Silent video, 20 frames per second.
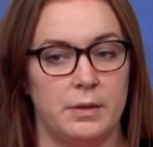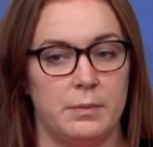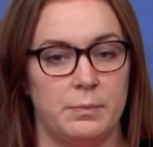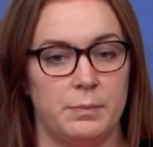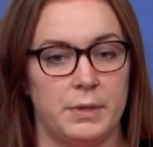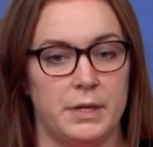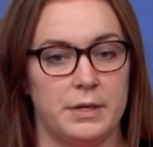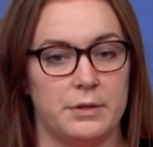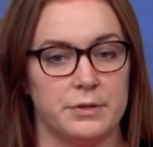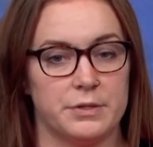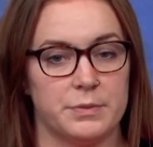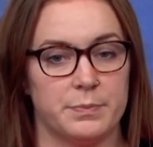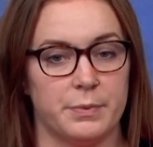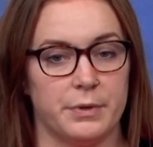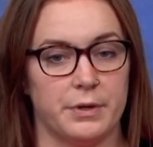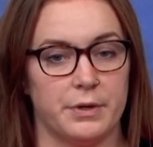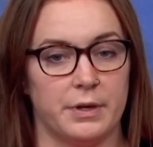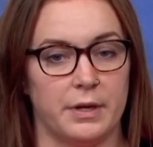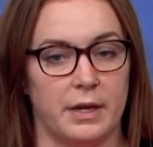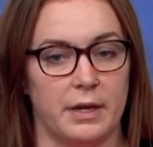
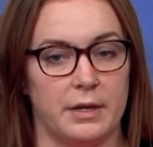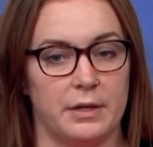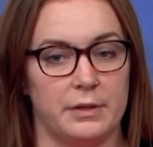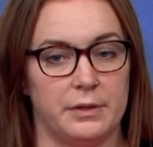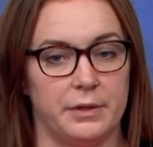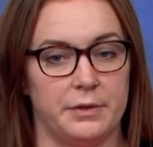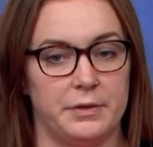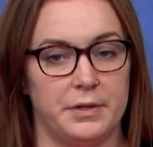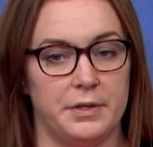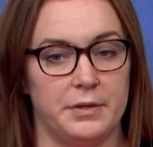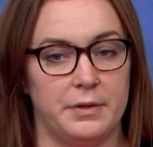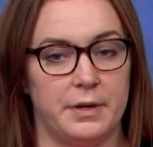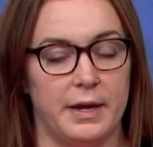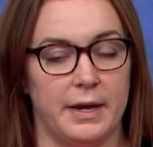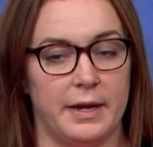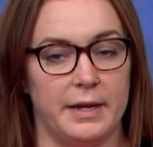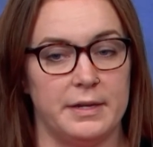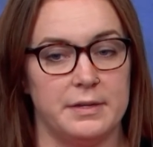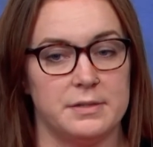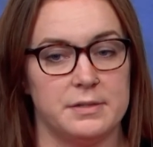Petersburg, and Colonial
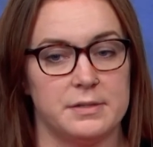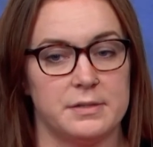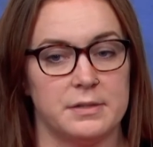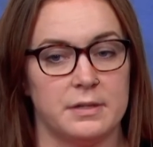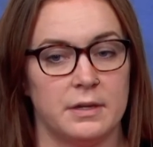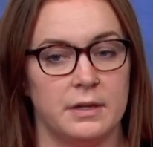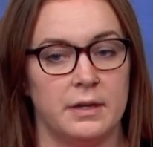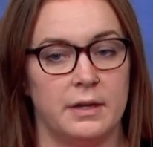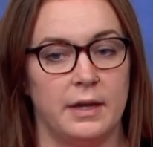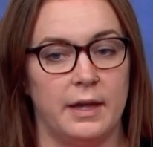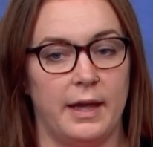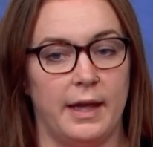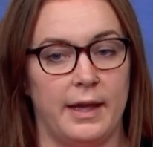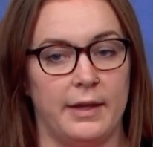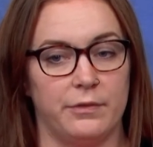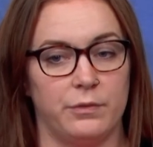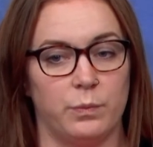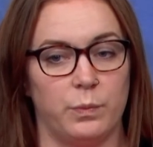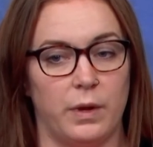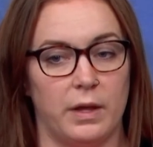Heights,
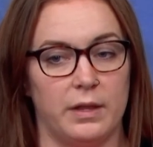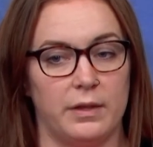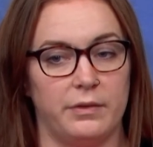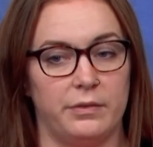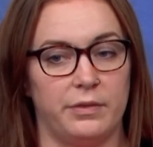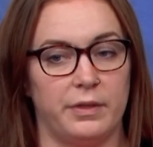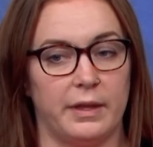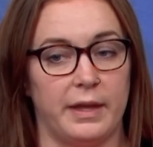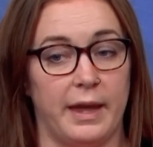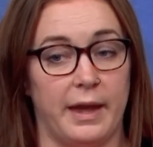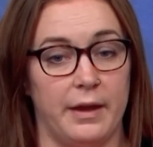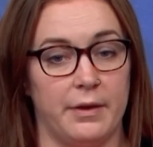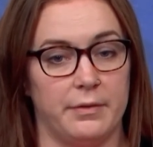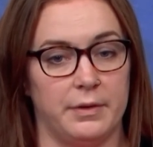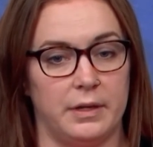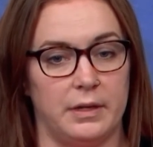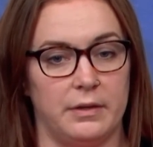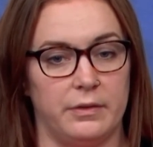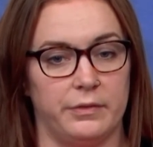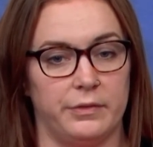as well as the
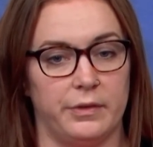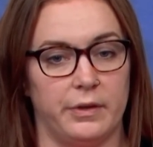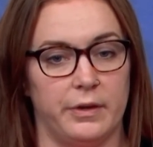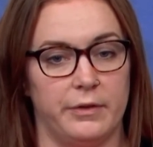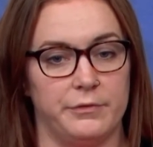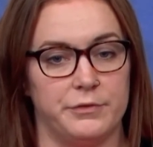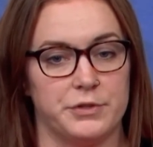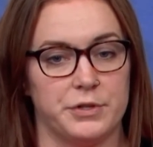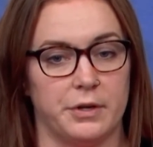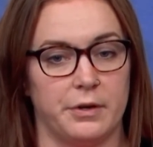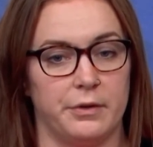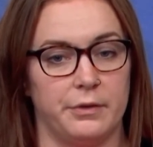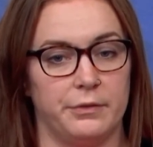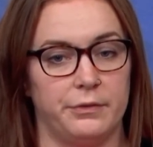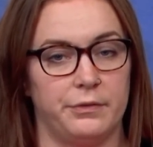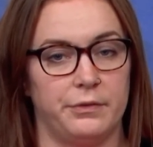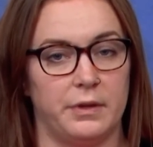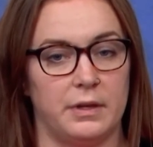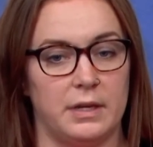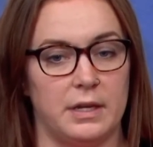counties of Charles
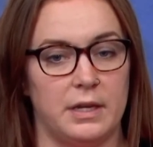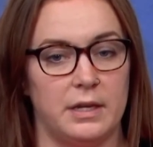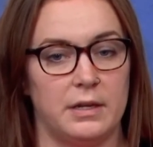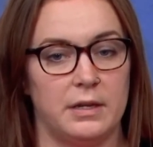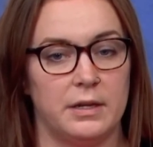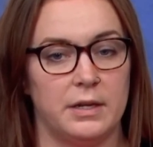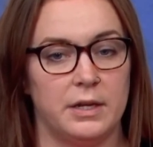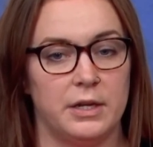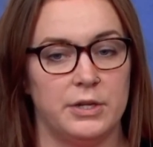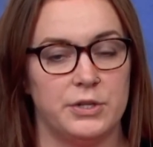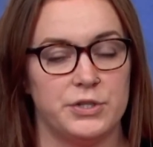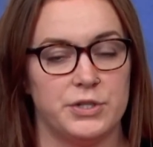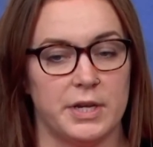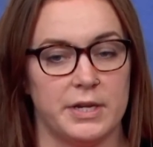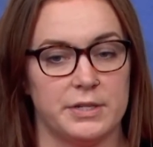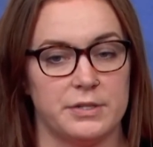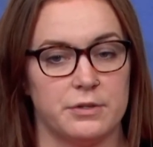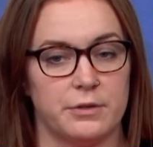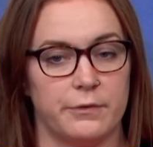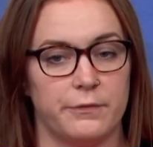City,
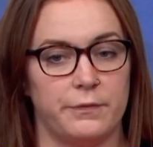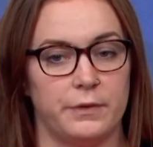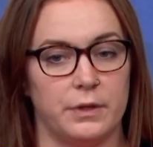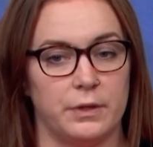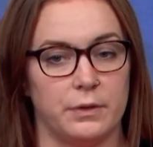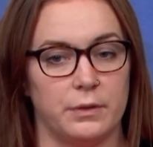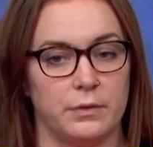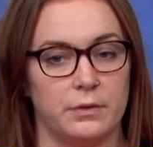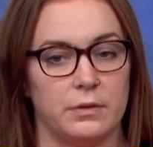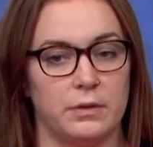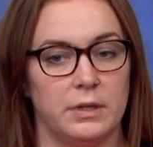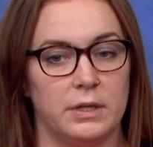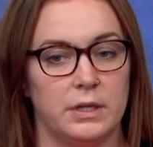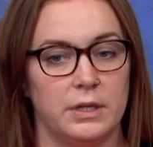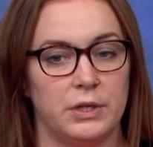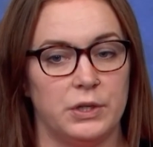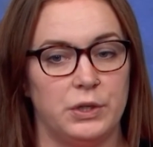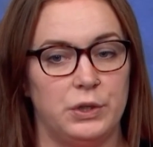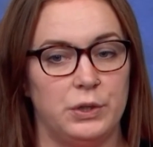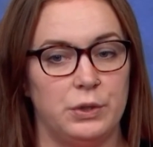Chesterfield,
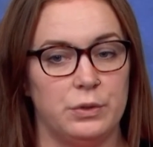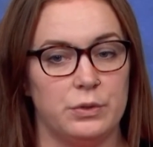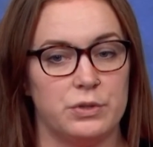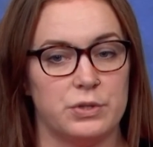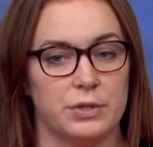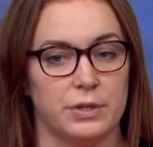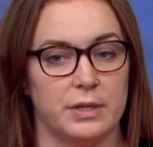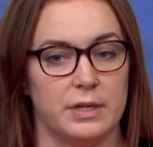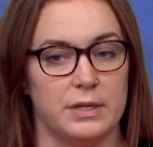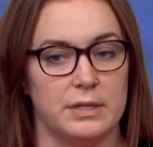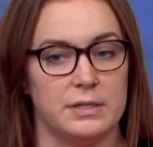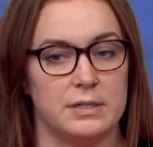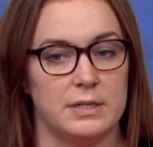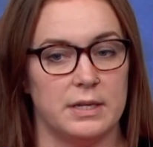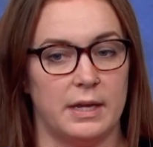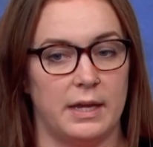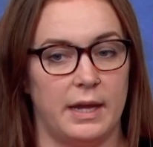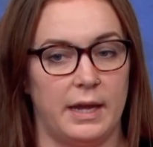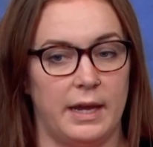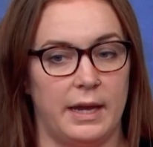Goochland,
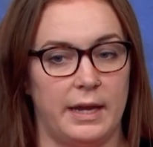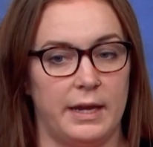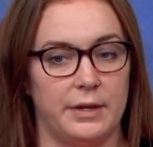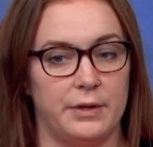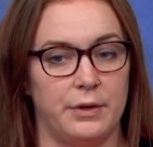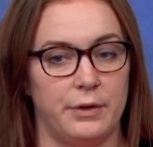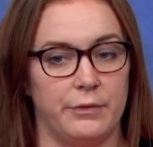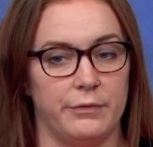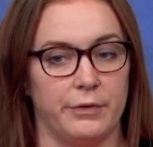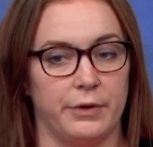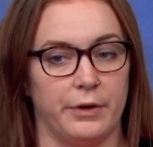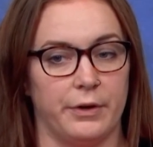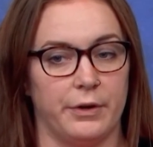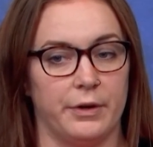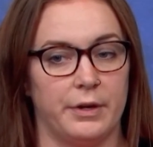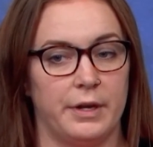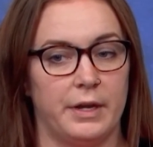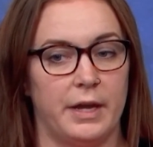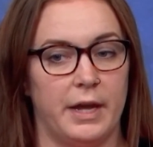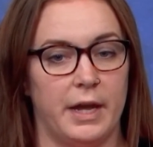
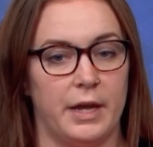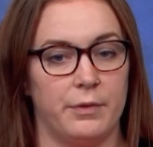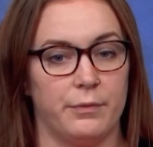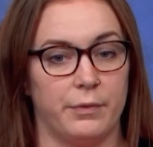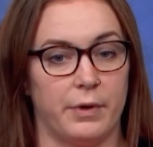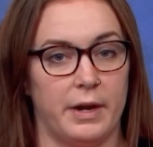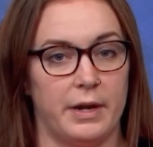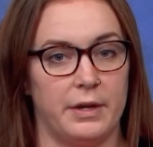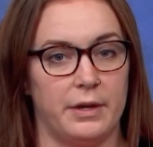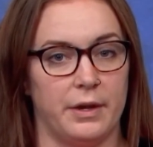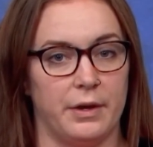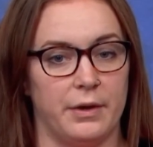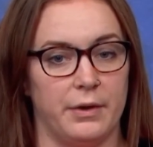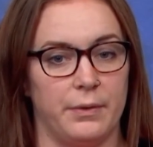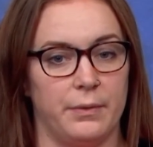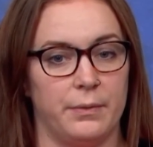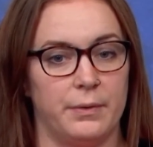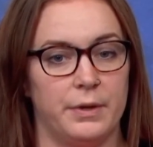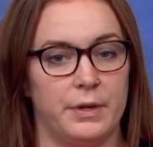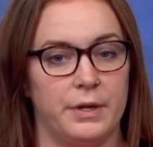Hanover,
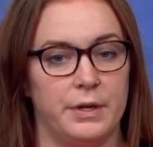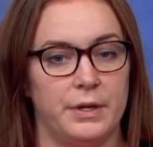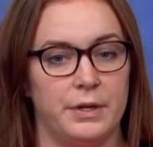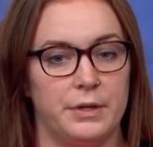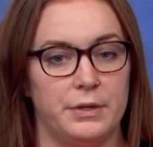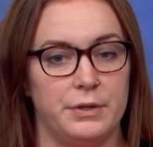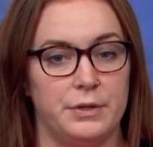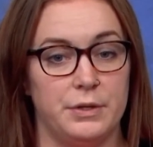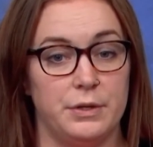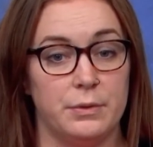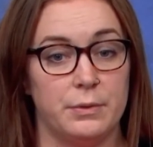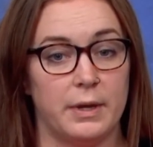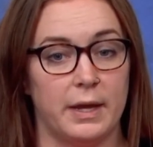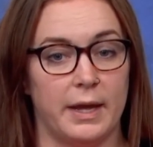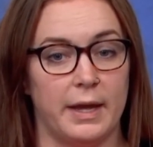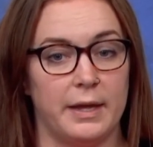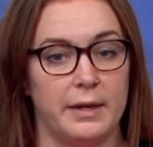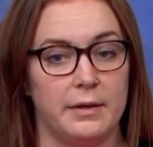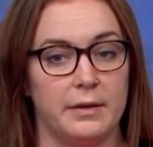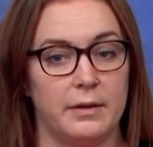Henrico, New
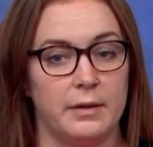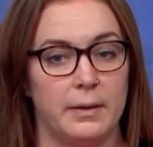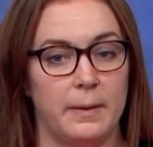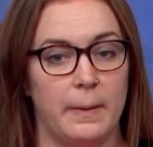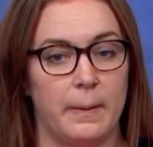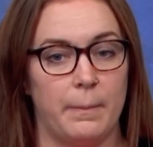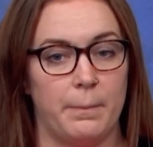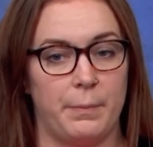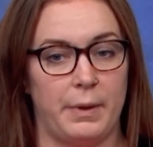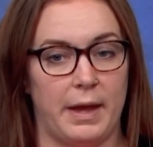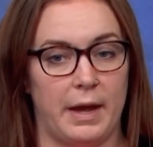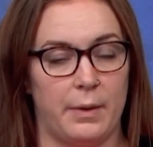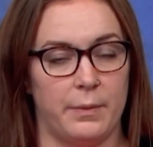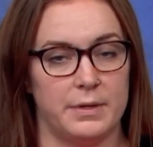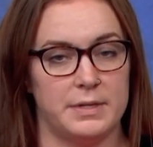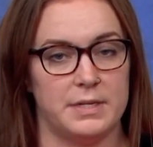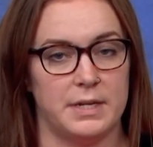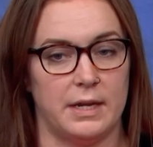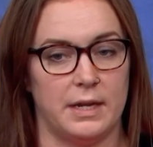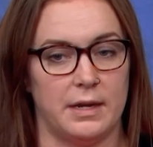Kent,
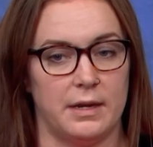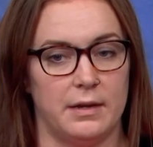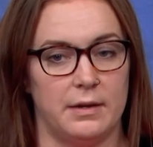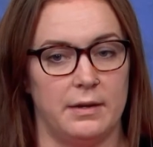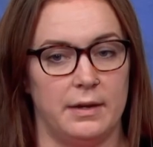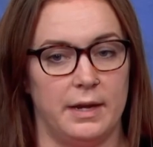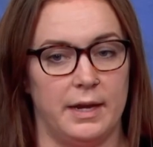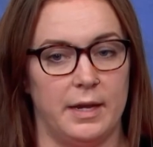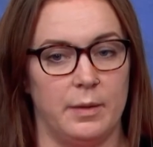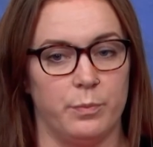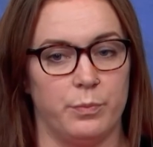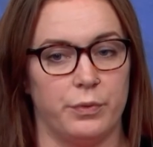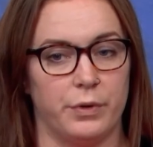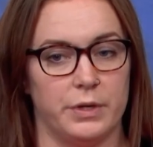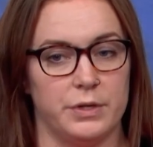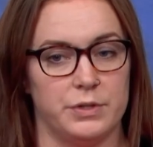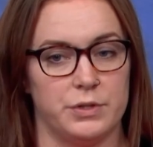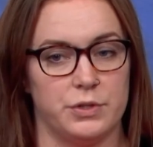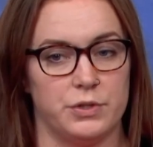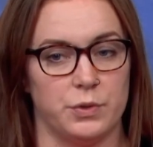Powhatan, and
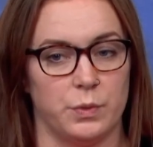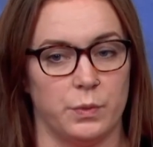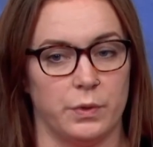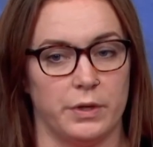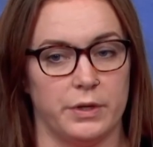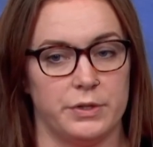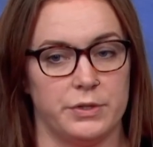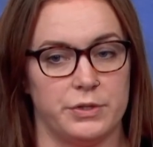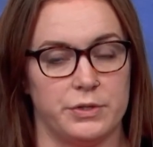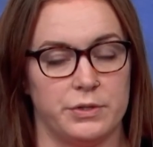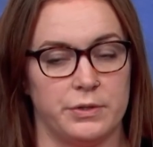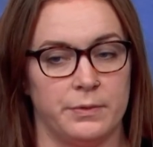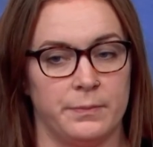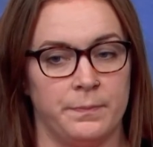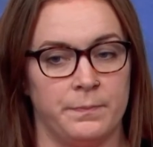Prince George.